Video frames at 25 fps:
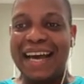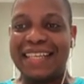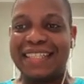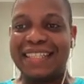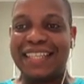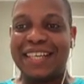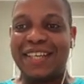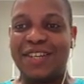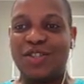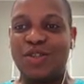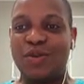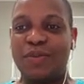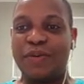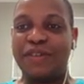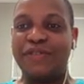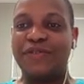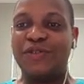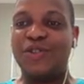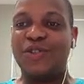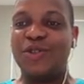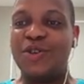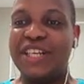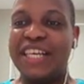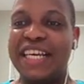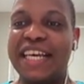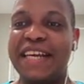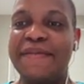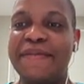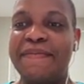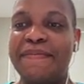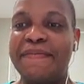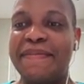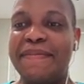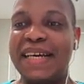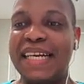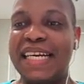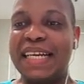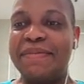Thank you so much for tuning in.
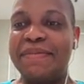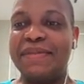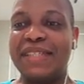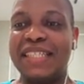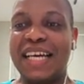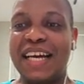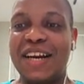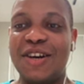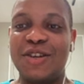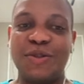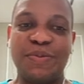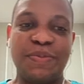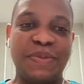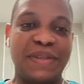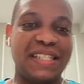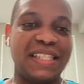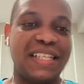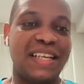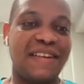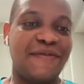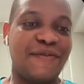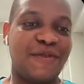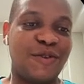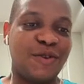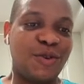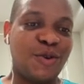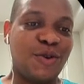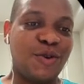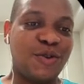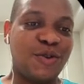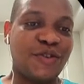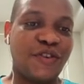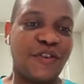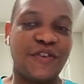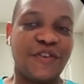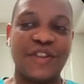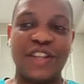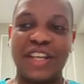My name is Pessane. For those
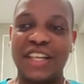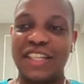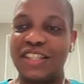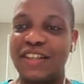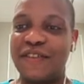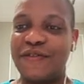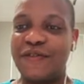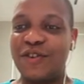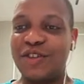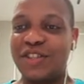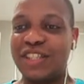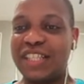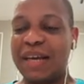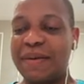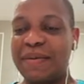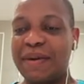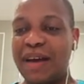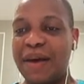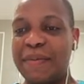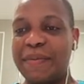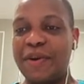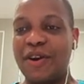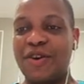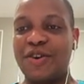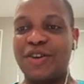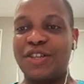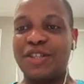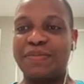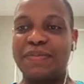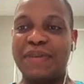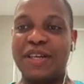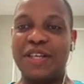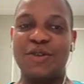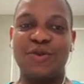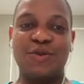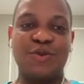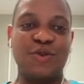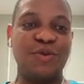of you that's the first time coming across my
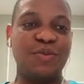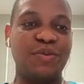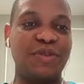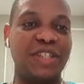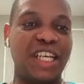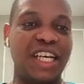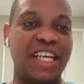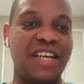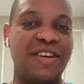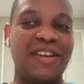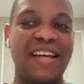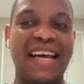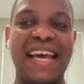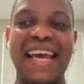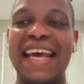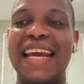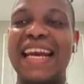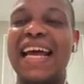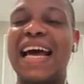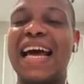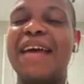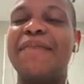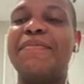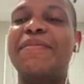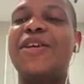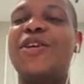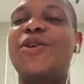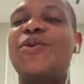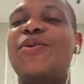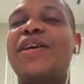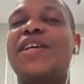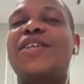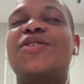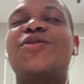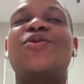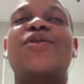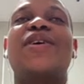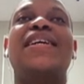YouTube channel, and I'm a UX
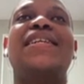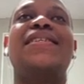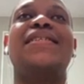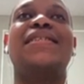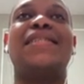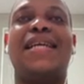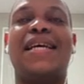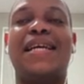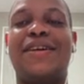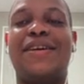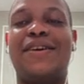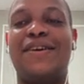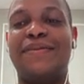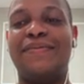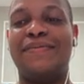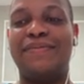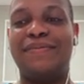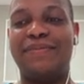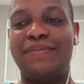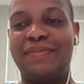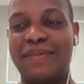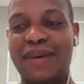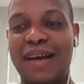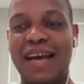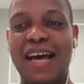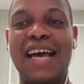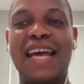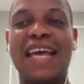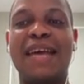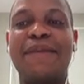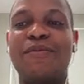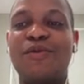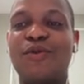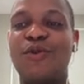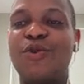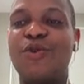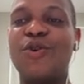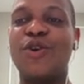UI designer. I am
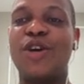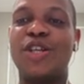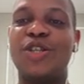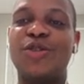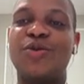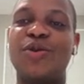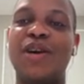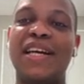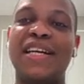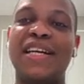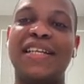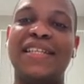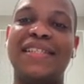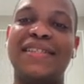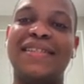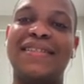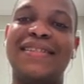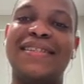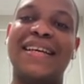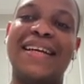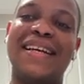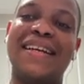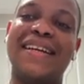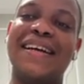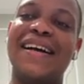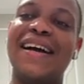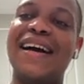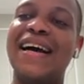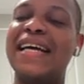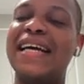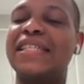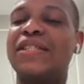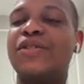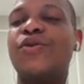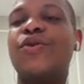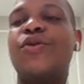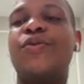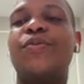your UX UI designer guide,
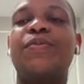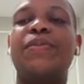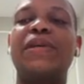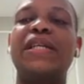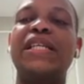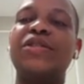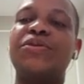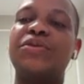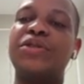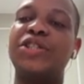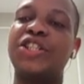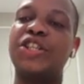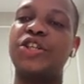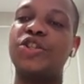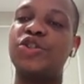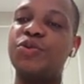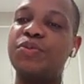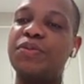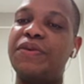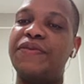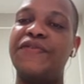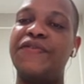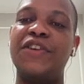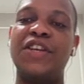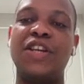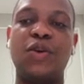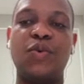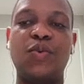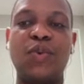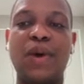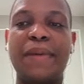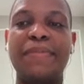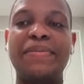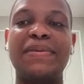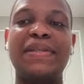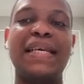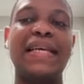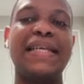so please reach out to me if you need
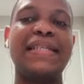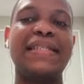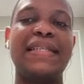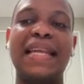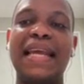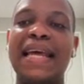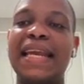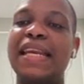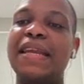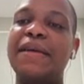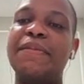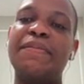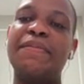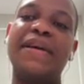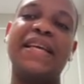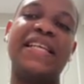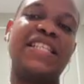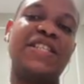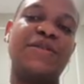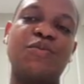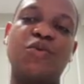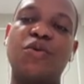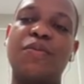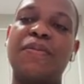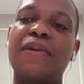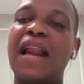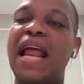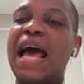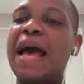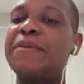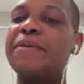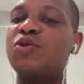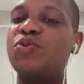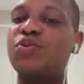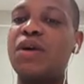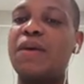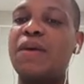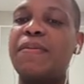websites, landing pages, mobile
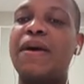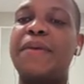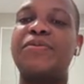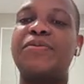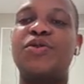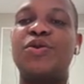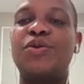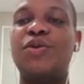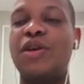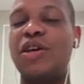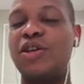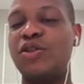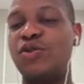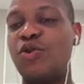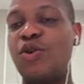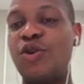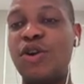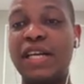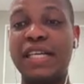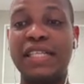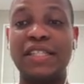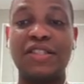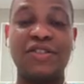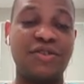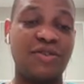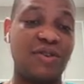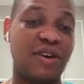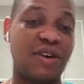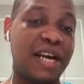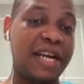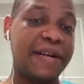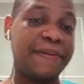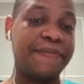apps, web apps, and UX audits, right?